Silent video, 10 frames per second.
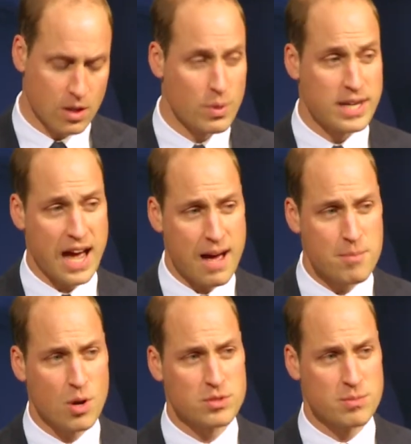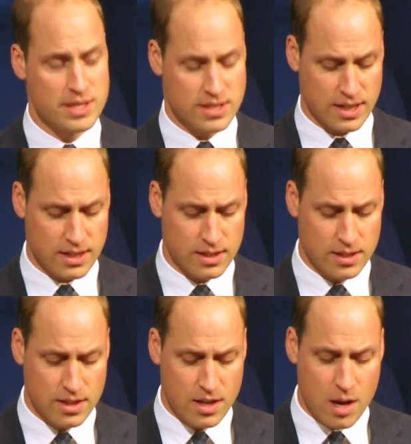We can be optimistic
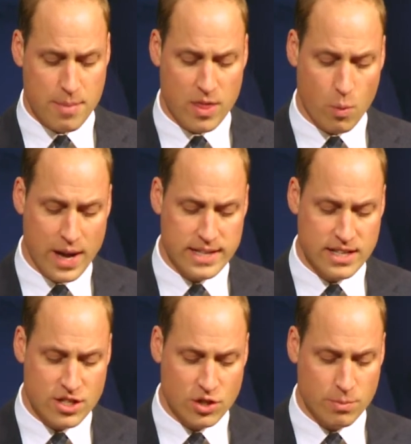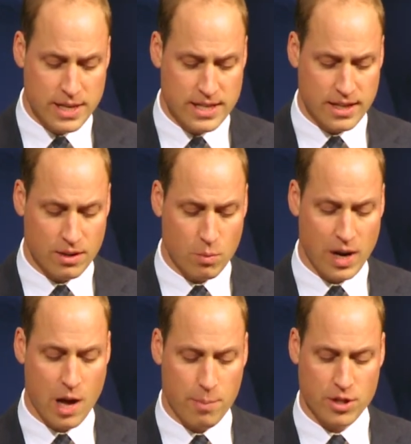about the way digital media will
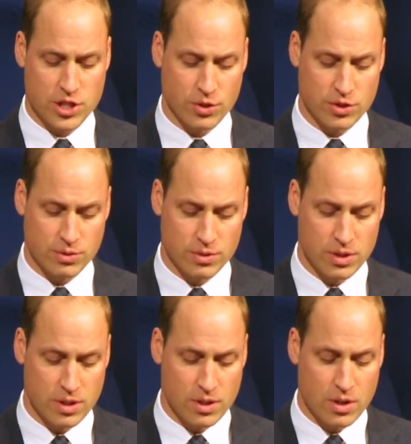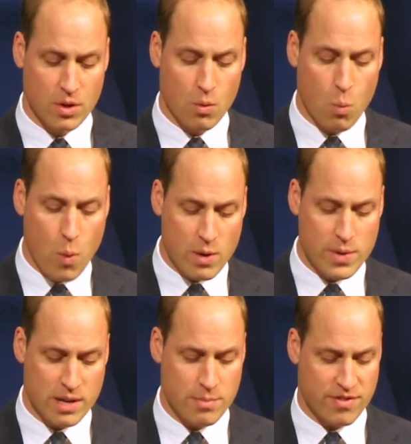help our children when
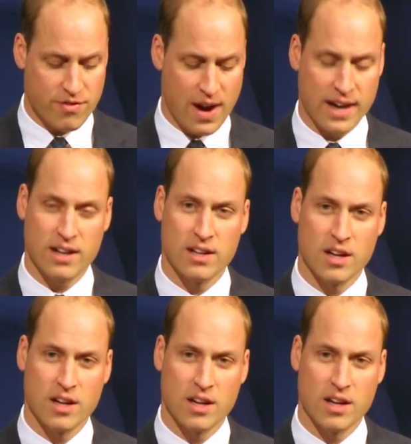we can be frank